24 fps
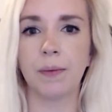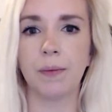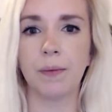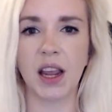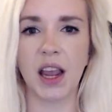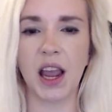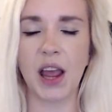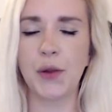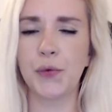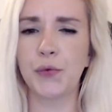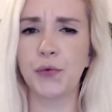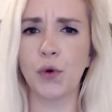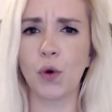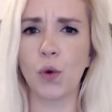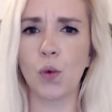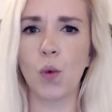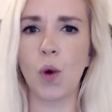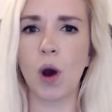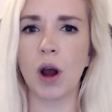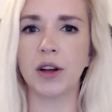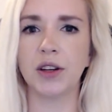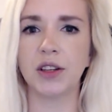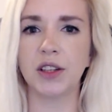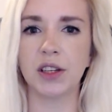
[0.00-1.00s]
And for
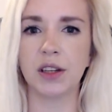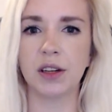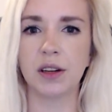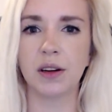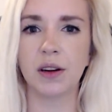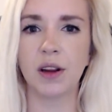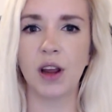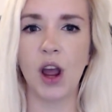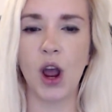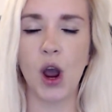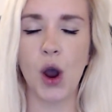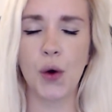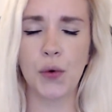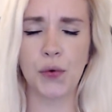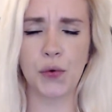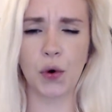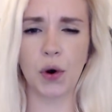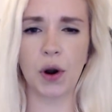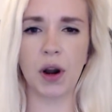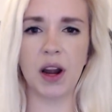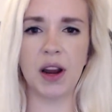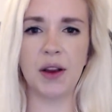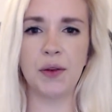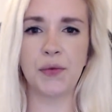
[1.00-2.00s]
what?
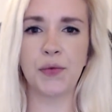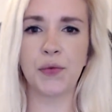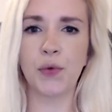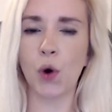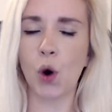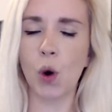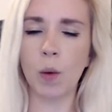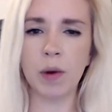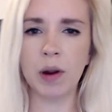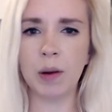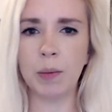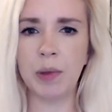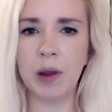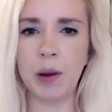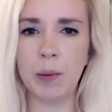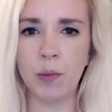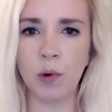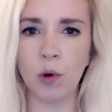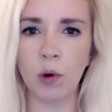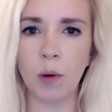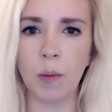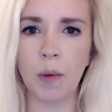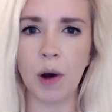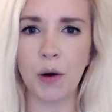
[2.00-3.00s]
For informing
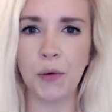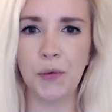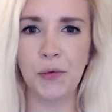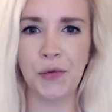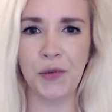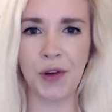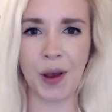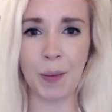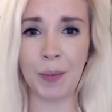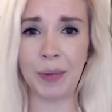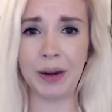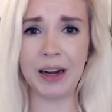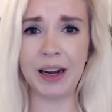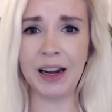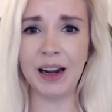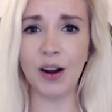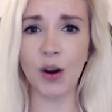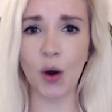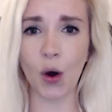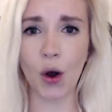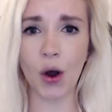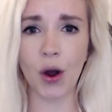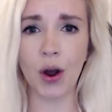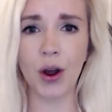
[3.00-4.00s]
people about family
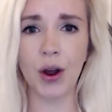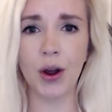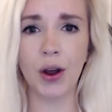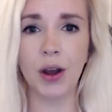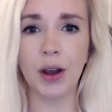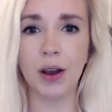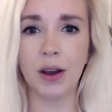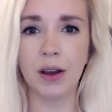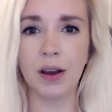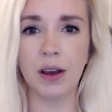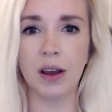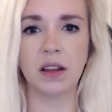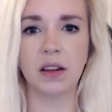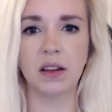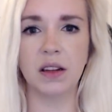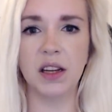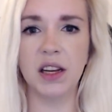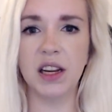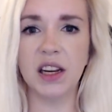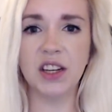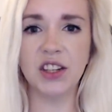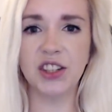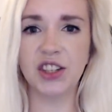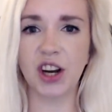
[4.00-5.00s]
law?
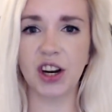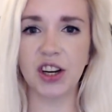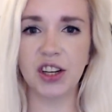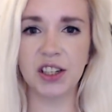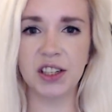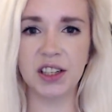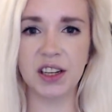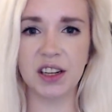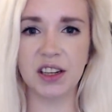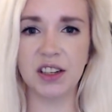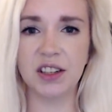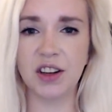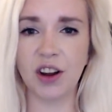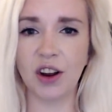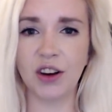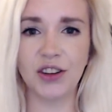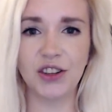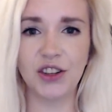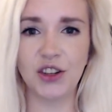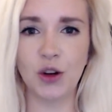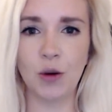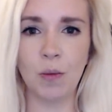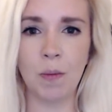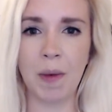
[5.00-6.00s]
The injustice done
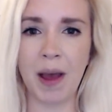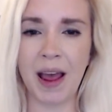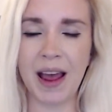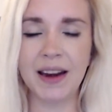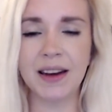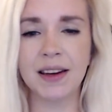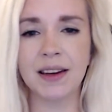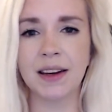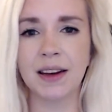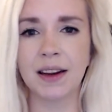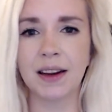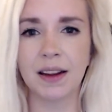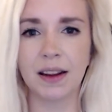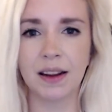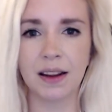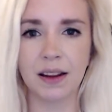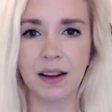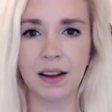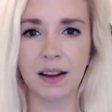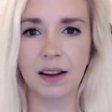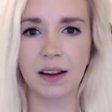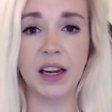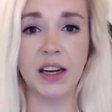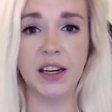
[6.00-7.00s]
to men?
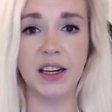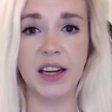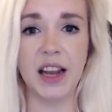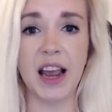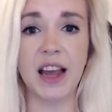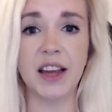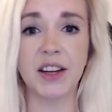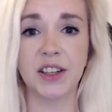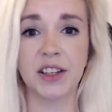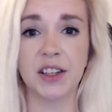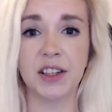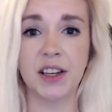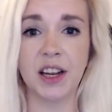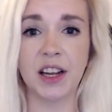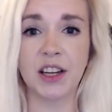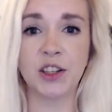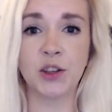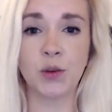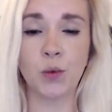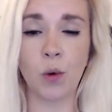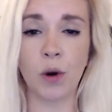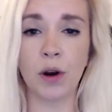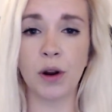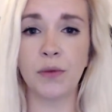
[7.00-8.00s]
Yes,
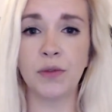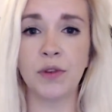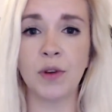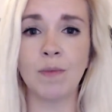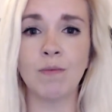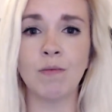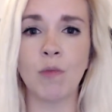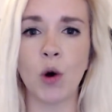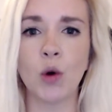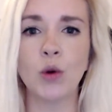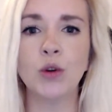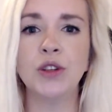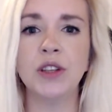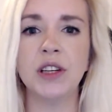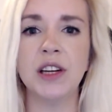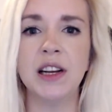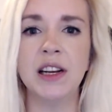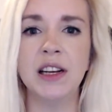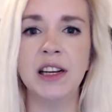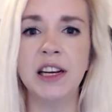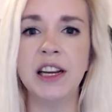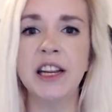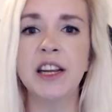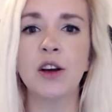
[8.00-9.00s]
that's one of the most
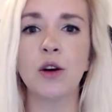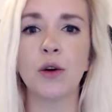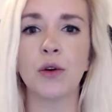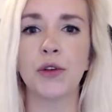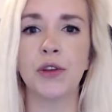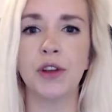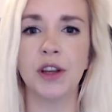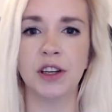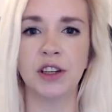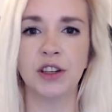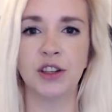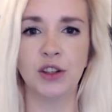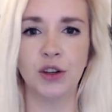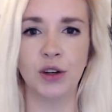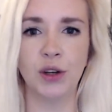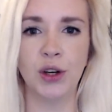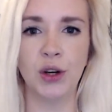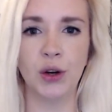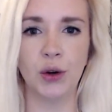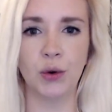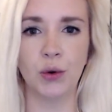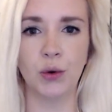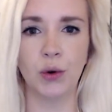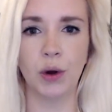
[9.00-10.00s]
illegal things to
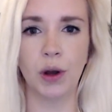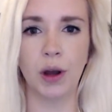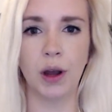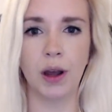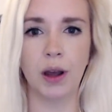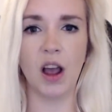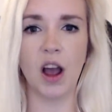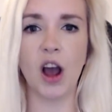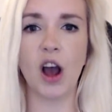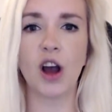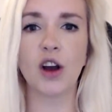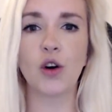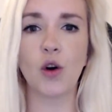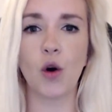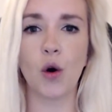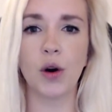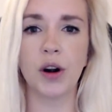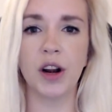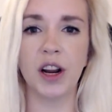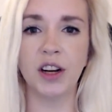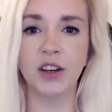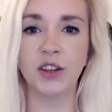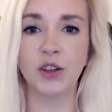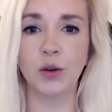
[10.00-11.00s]
do,
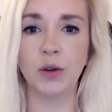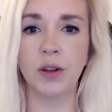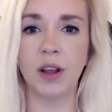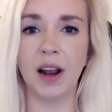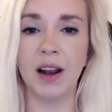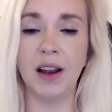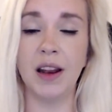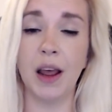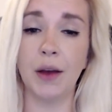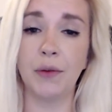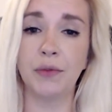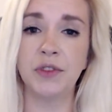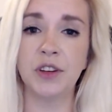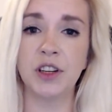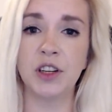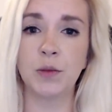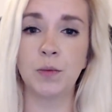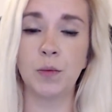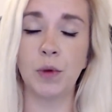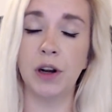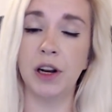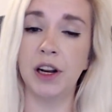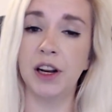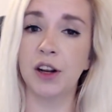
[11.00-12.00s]
according to their
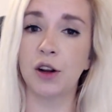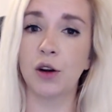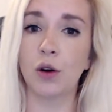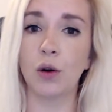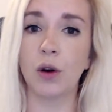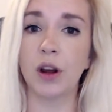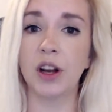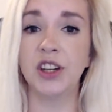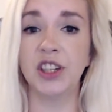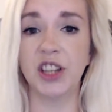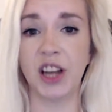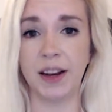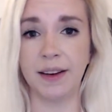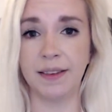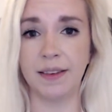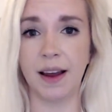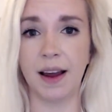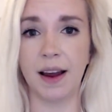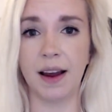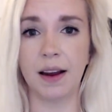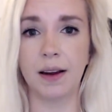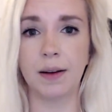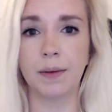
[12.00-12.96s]
leftist political agenda.